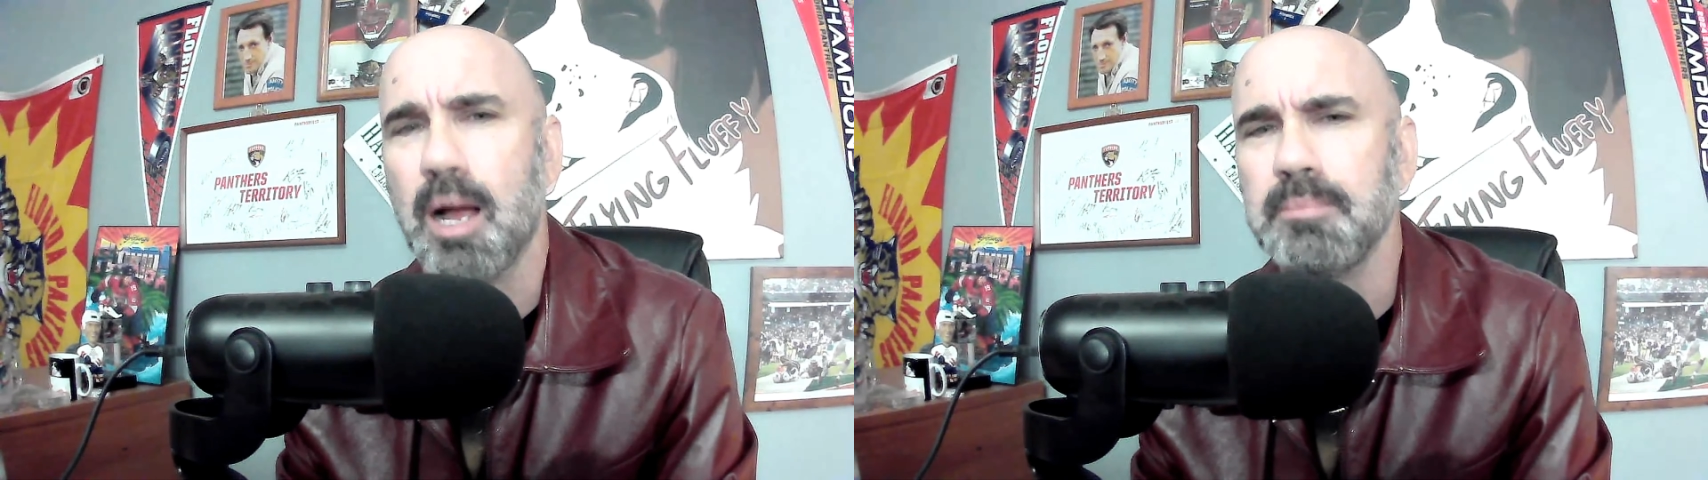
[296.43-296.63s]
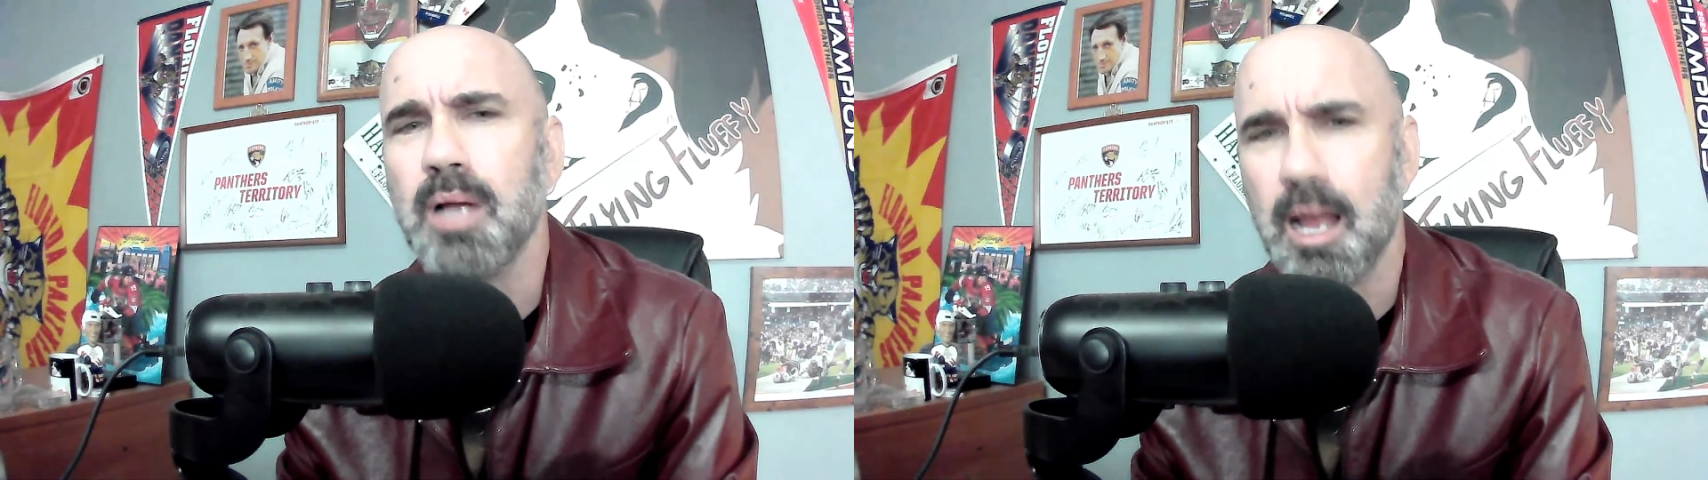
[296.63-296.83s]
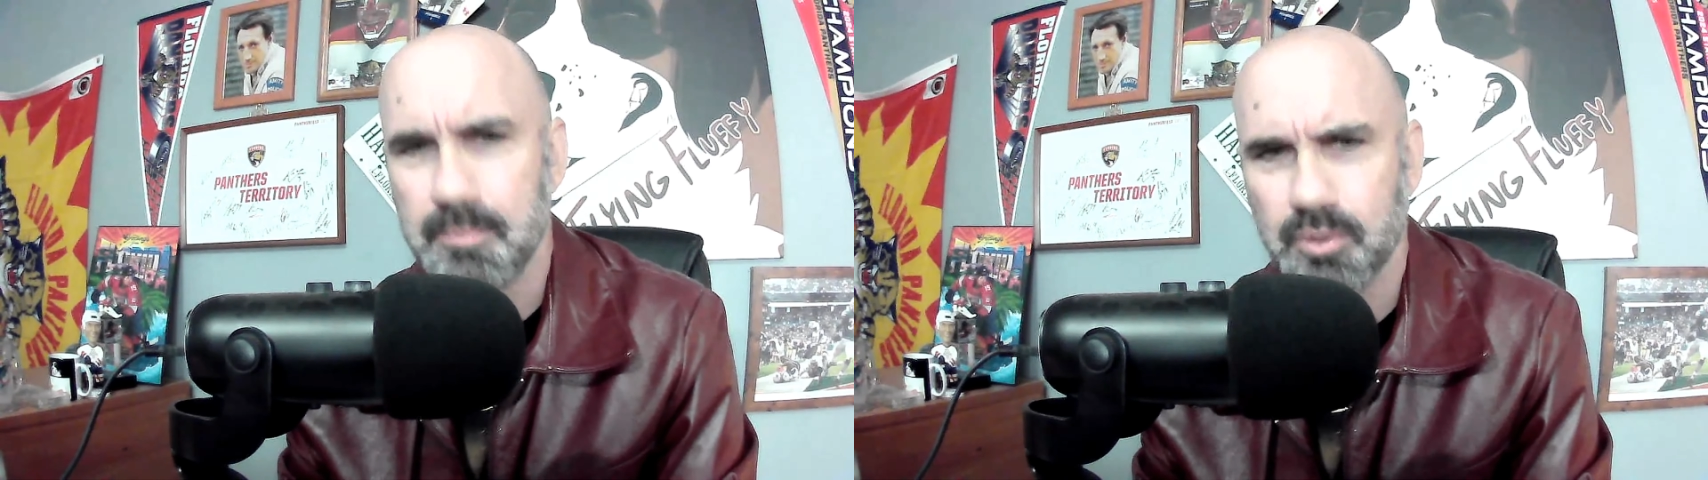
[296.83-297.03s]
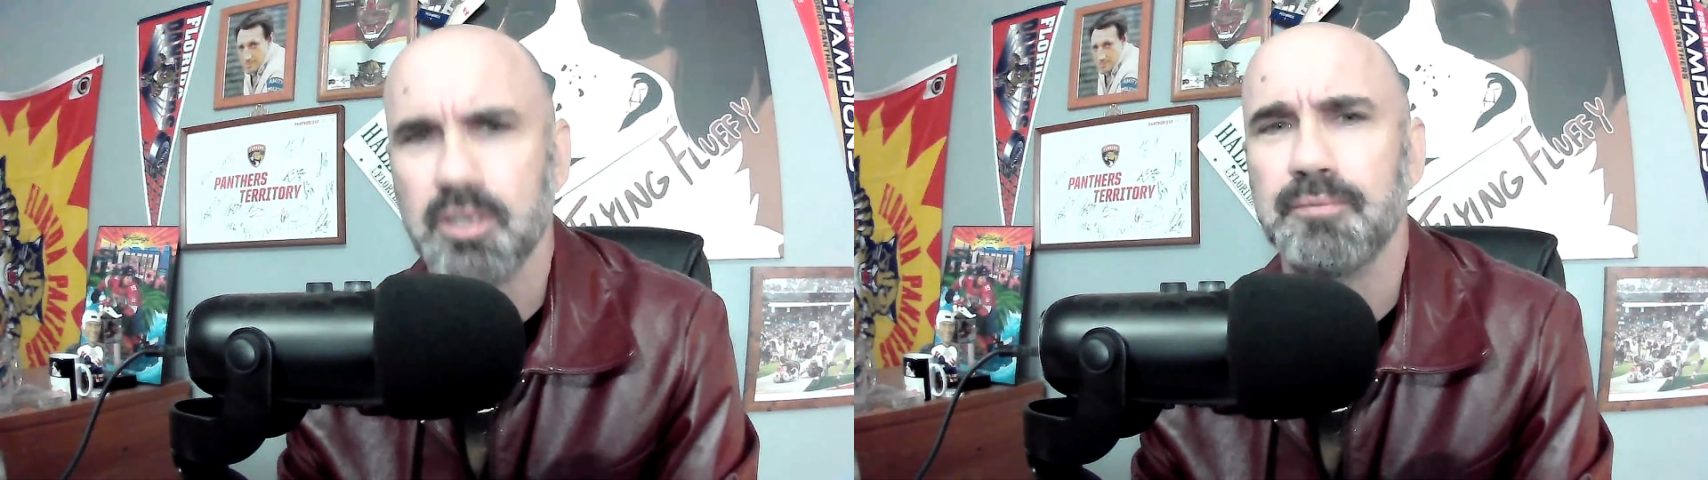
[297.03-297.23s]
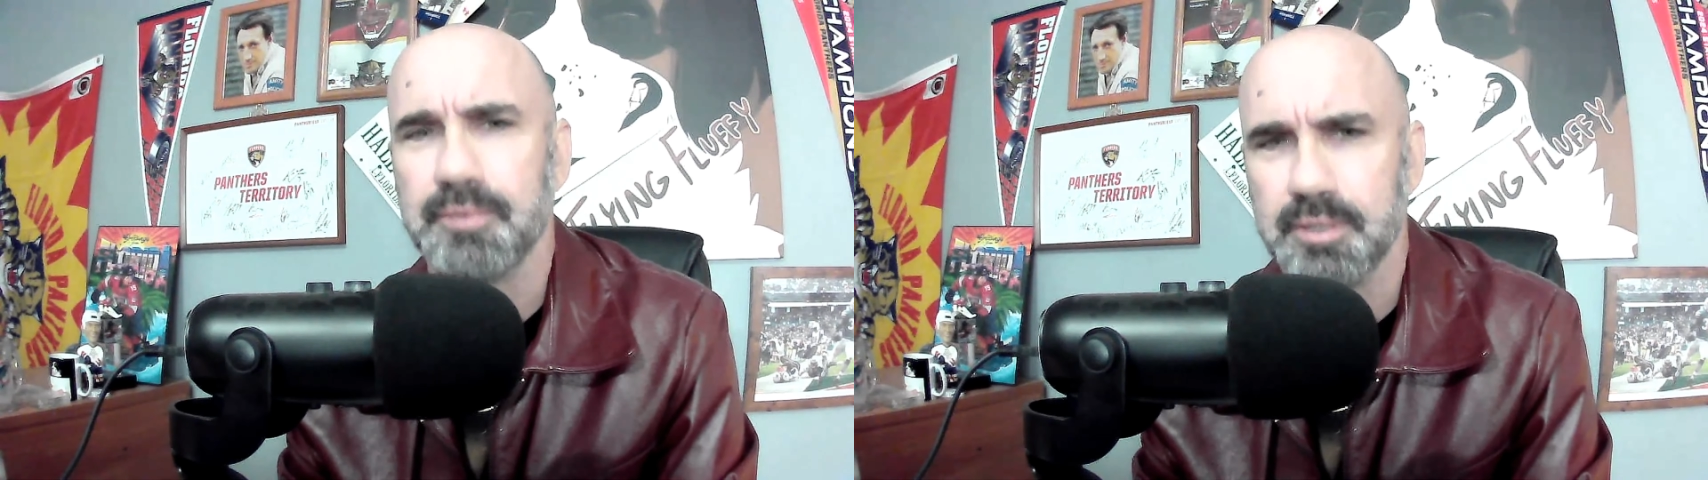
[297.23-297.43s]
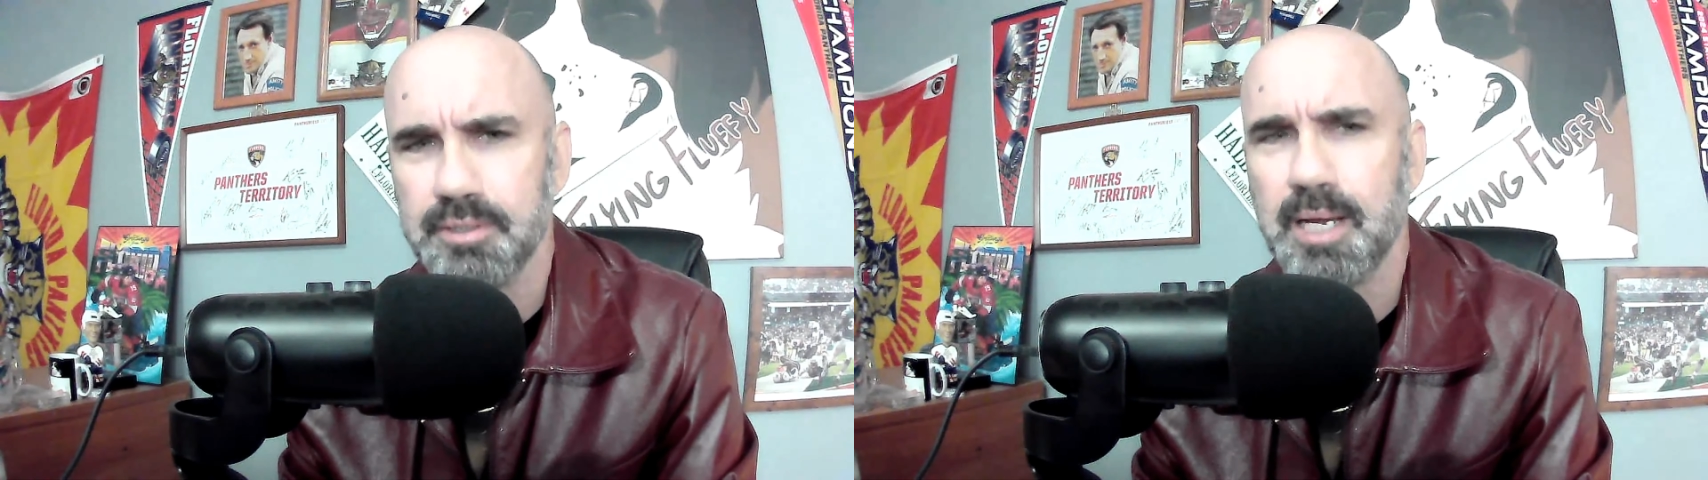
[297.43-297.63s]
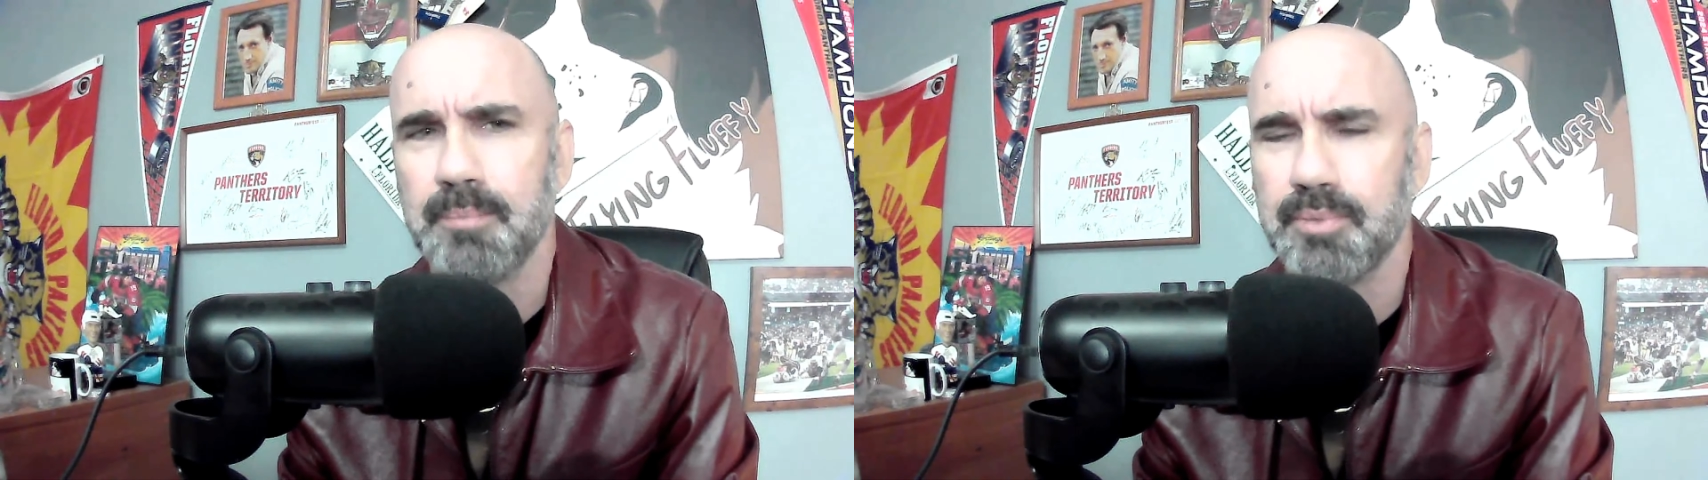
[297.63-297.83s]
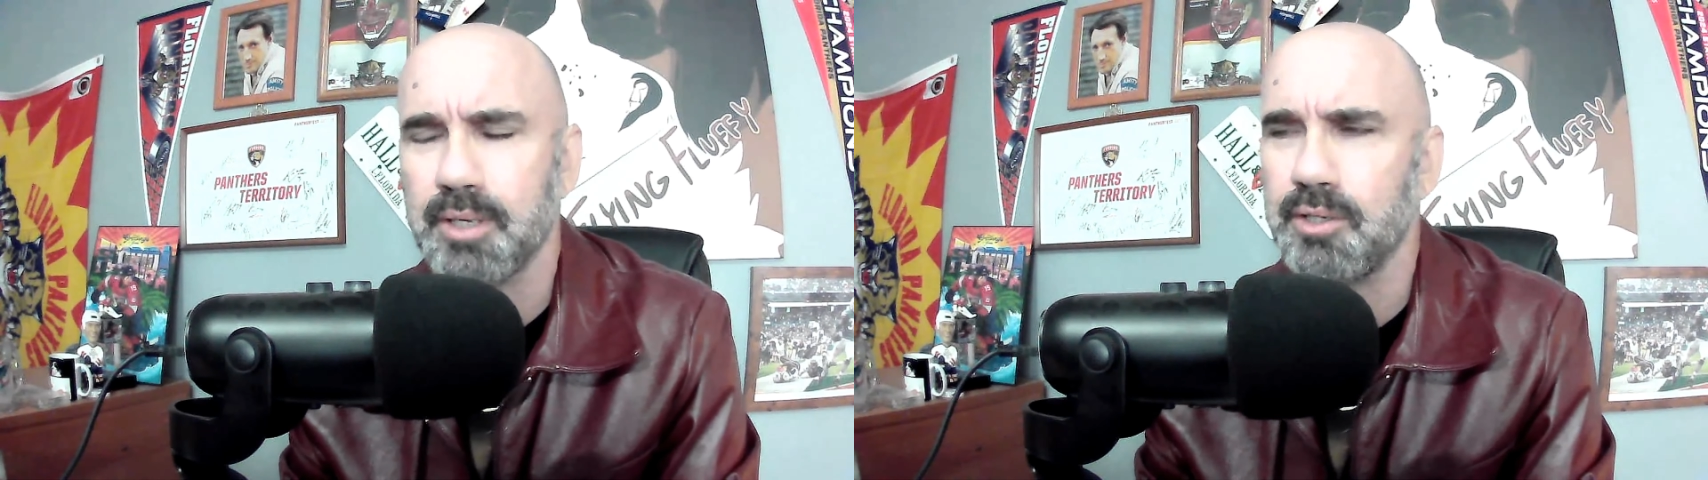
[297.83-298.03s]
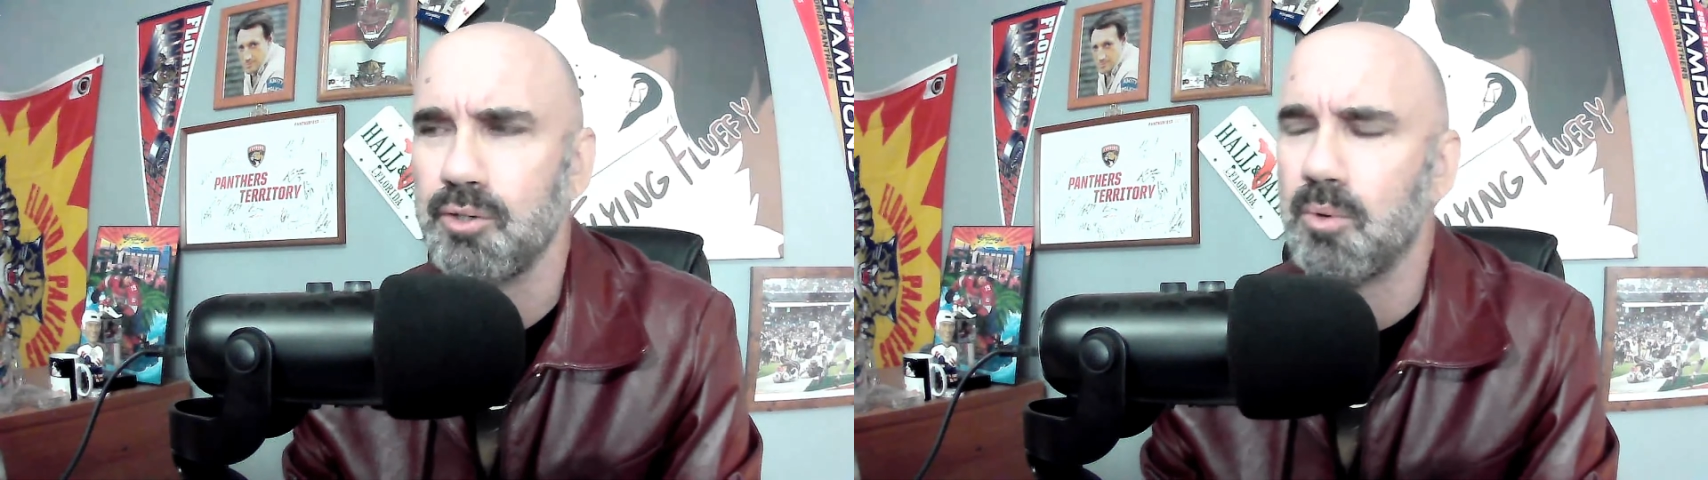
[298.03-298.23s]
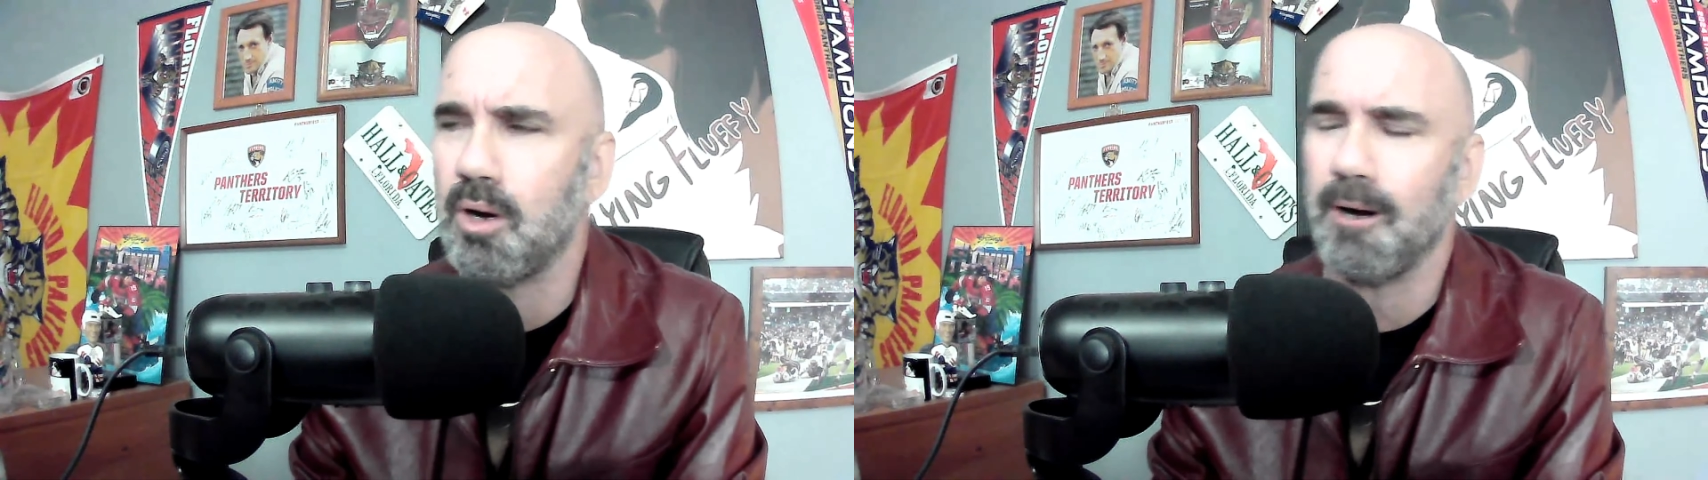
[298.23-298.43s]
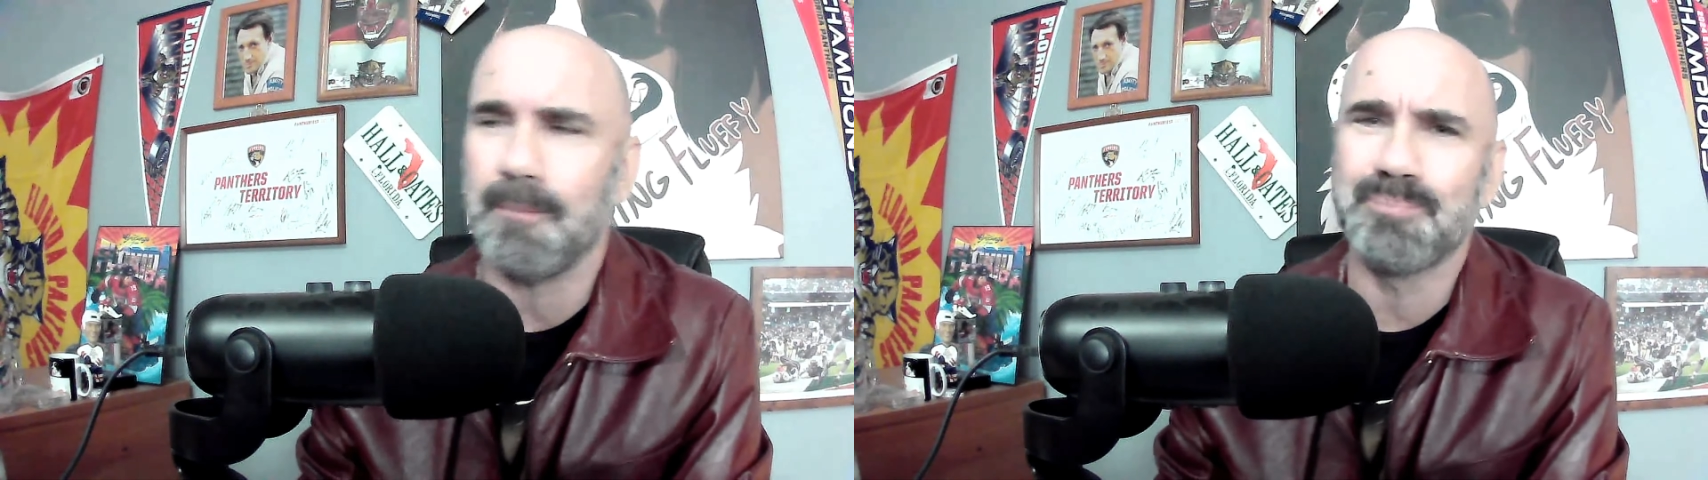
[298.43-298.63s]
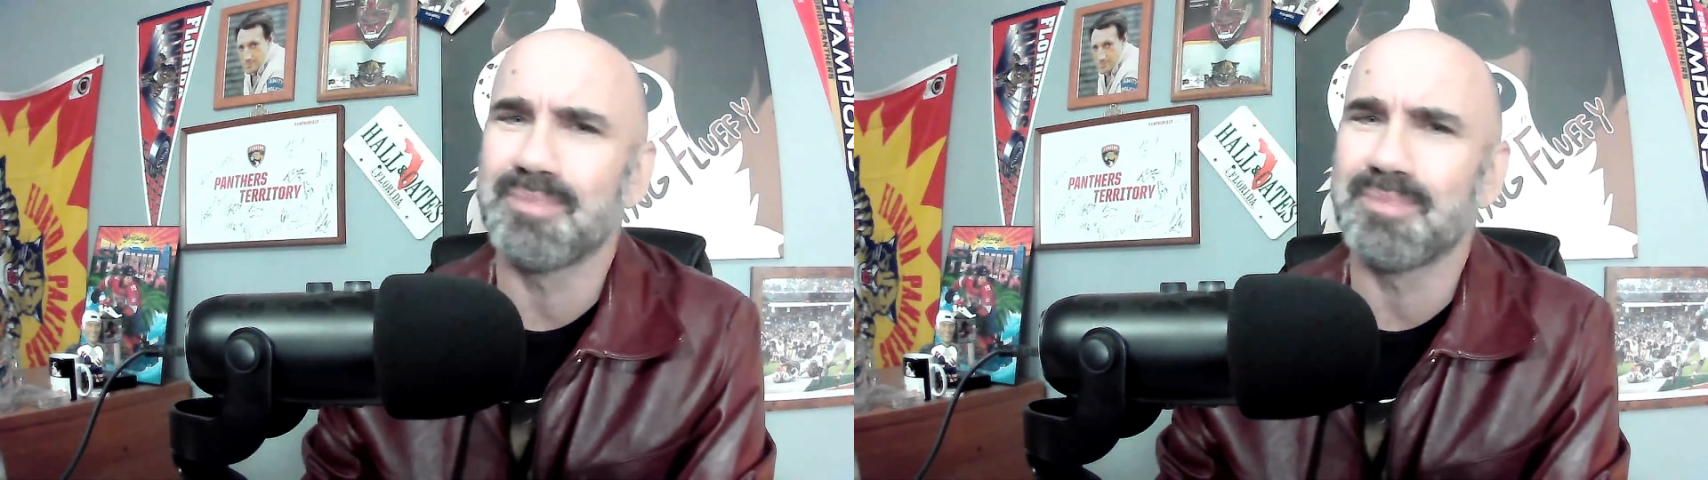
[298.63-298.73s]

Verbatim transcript: I'm looking for the same thing you are.